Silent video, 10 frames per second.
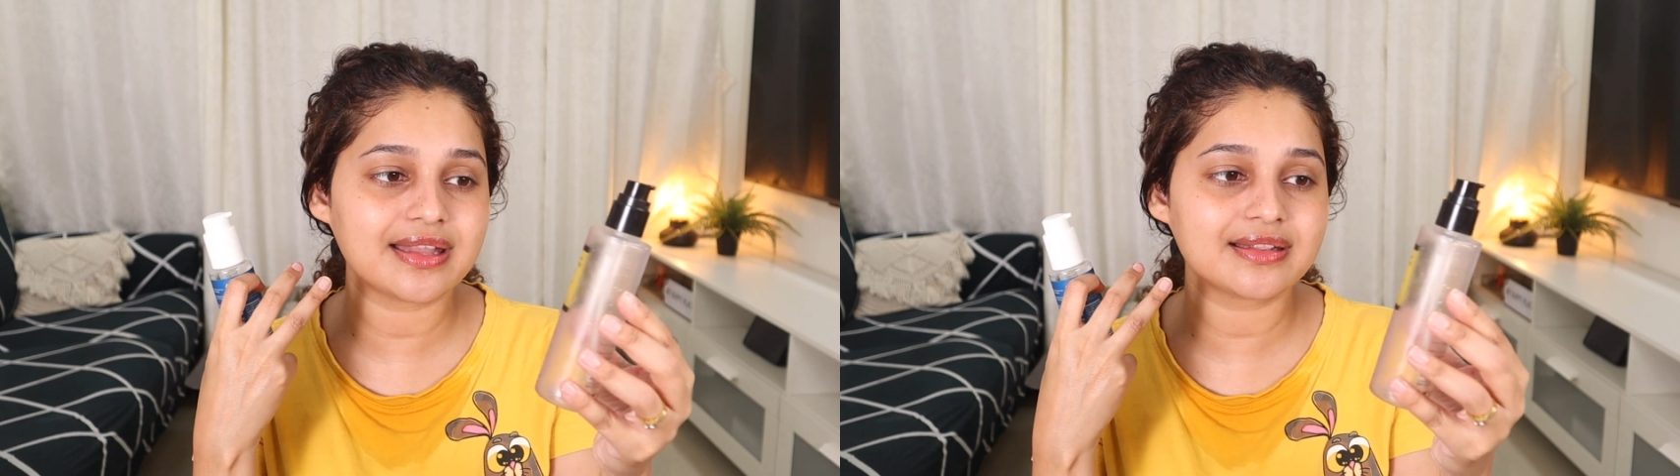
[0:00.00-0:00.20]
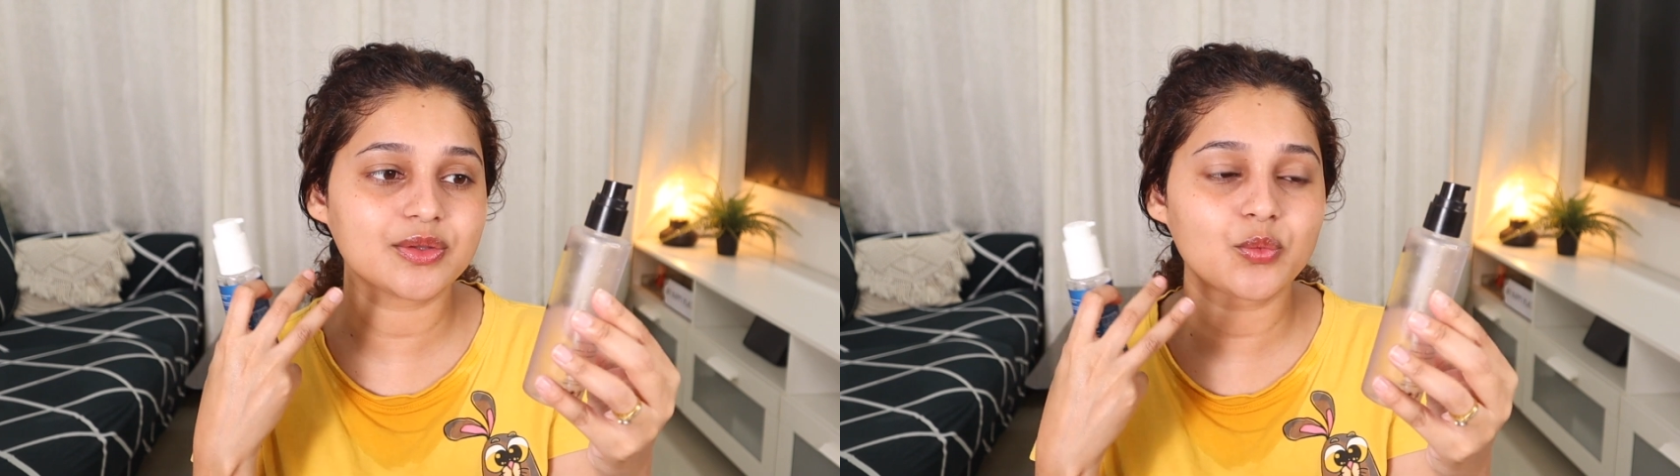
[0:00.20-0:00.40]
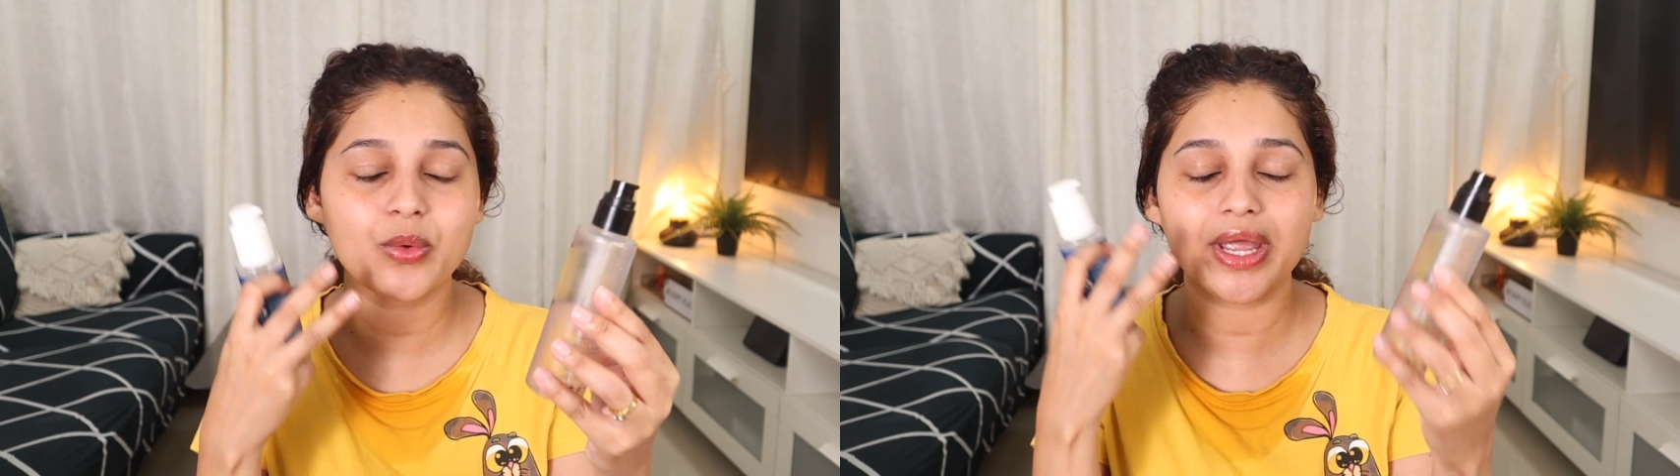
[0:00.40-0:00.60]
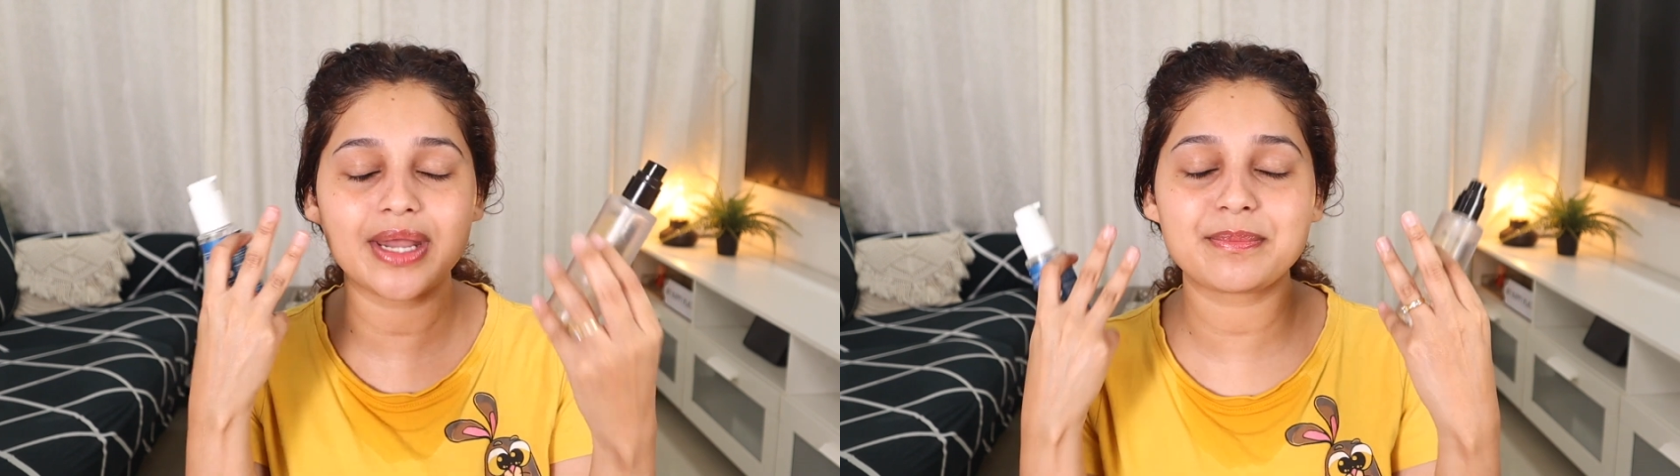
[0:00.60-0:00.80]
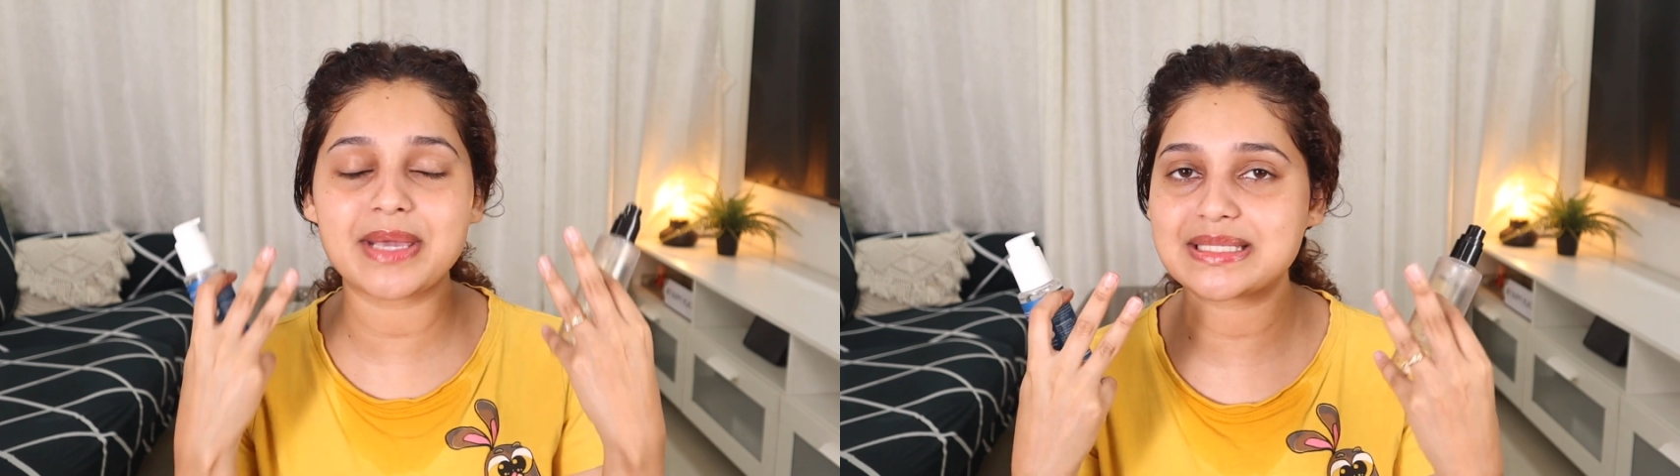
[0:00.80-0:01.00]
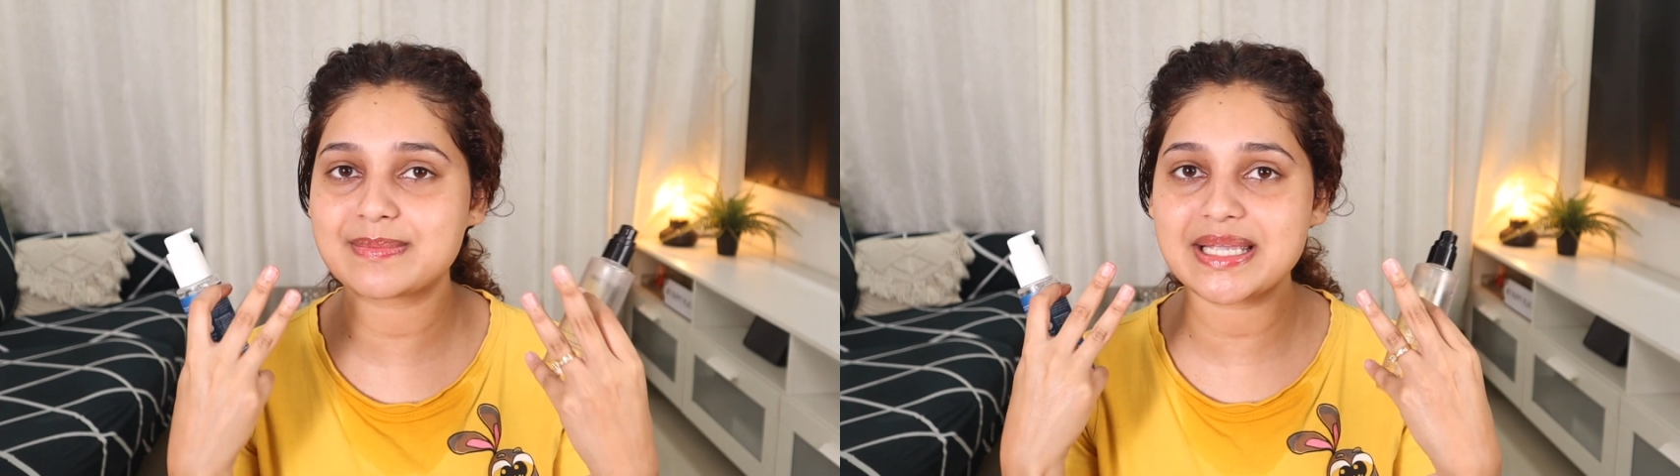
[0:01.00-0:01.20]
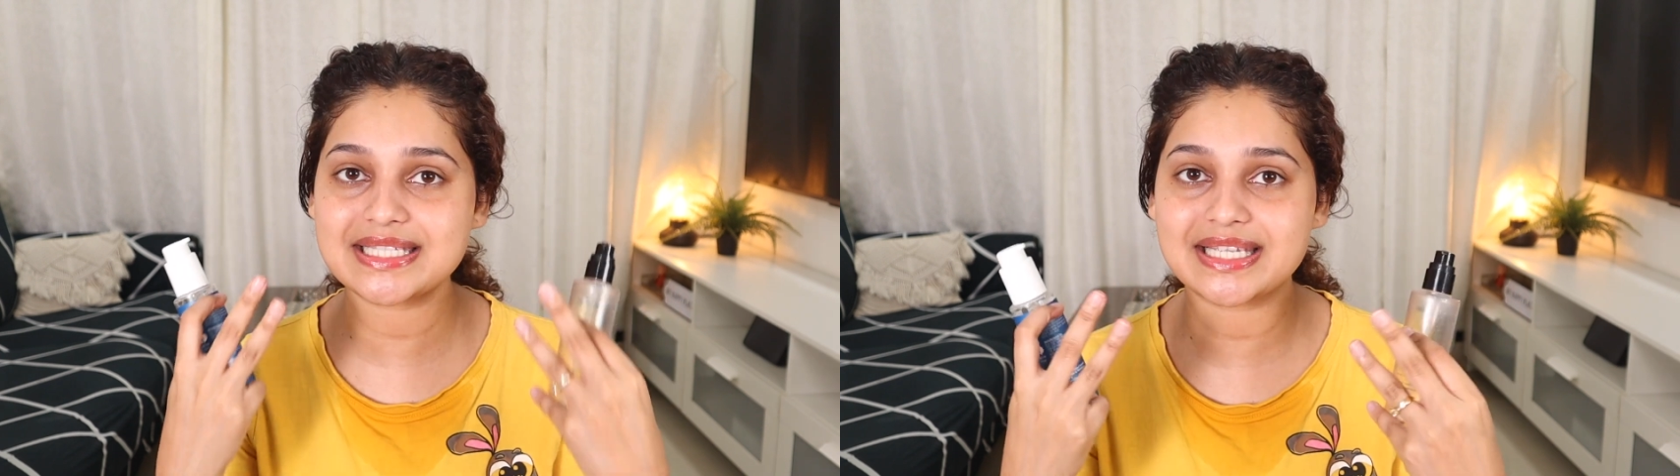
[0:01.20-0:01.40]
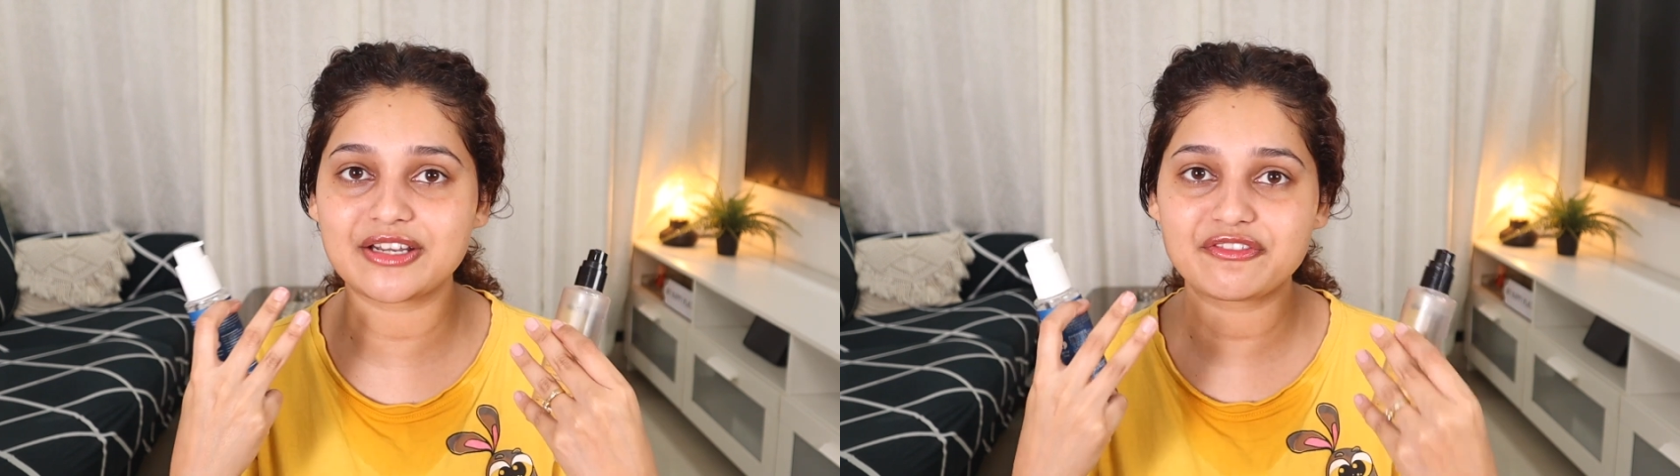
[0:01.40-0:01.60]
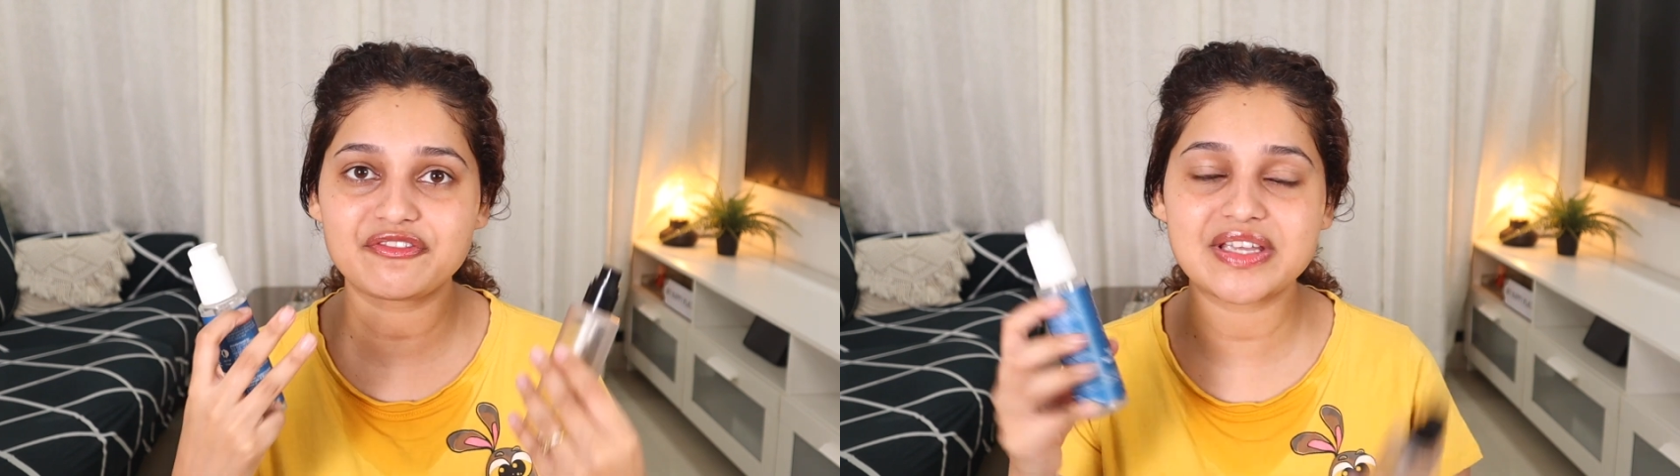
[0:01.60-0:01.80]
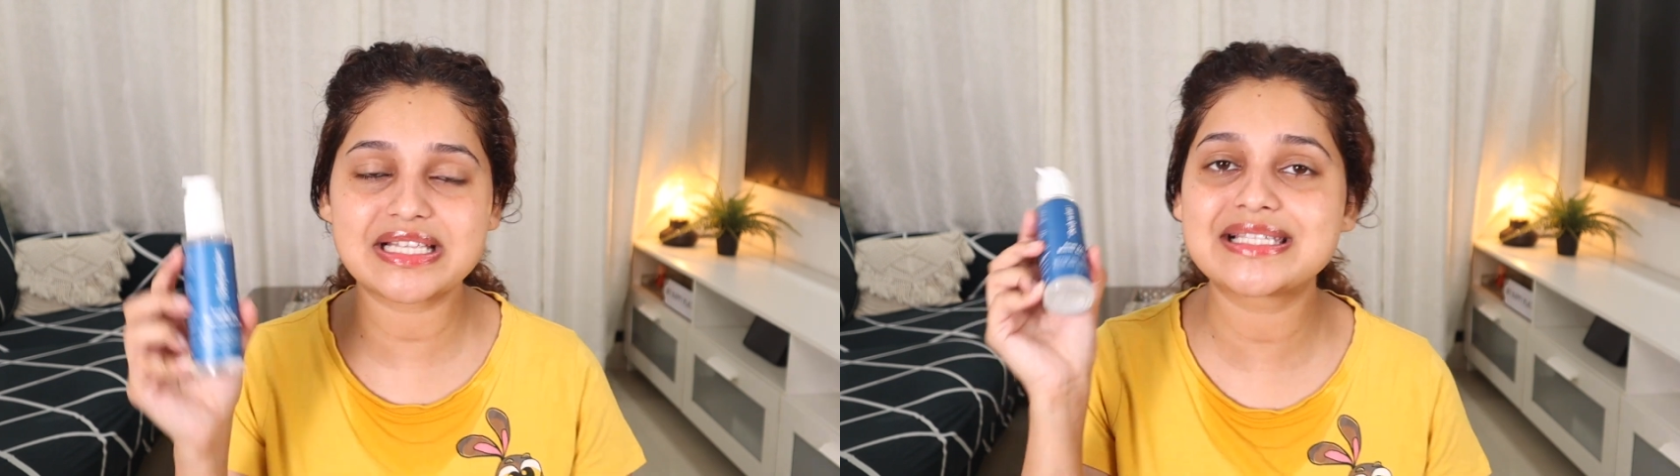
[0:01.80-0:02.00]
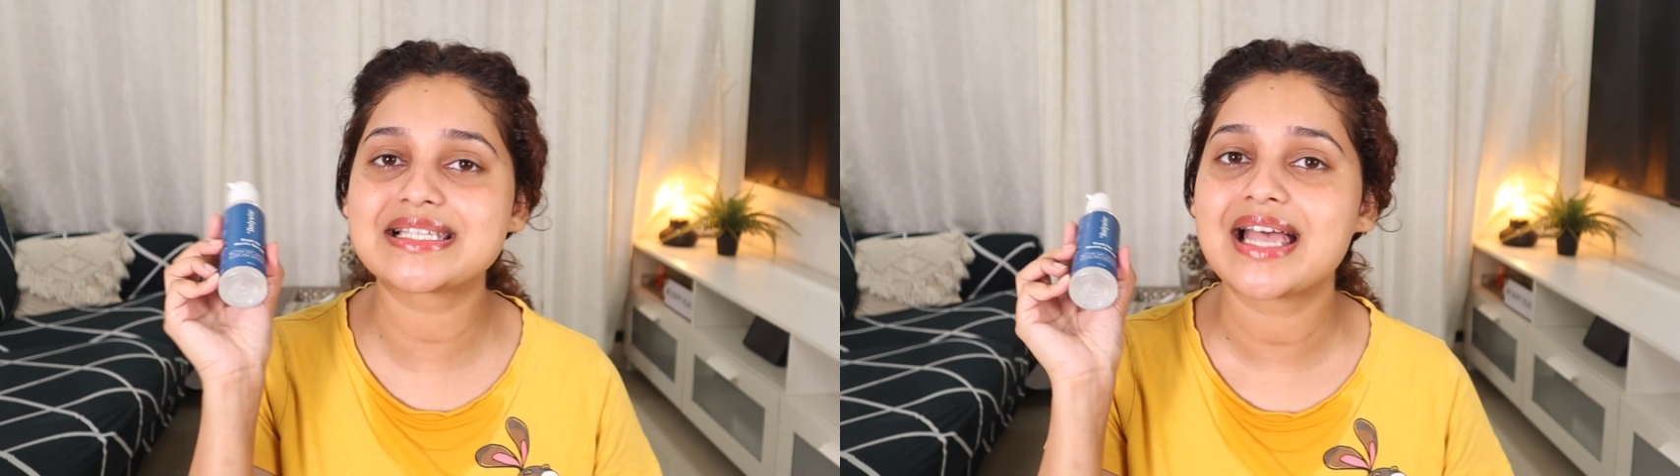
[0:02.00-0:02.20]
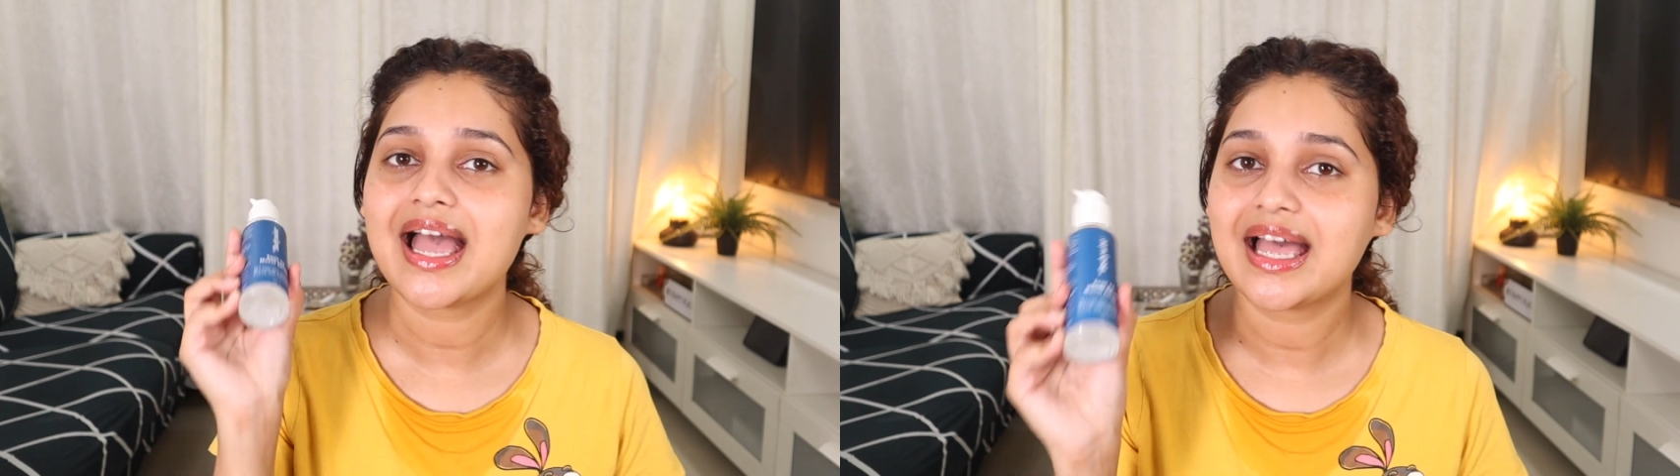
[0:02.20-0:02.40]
and the way it makes my skin feels,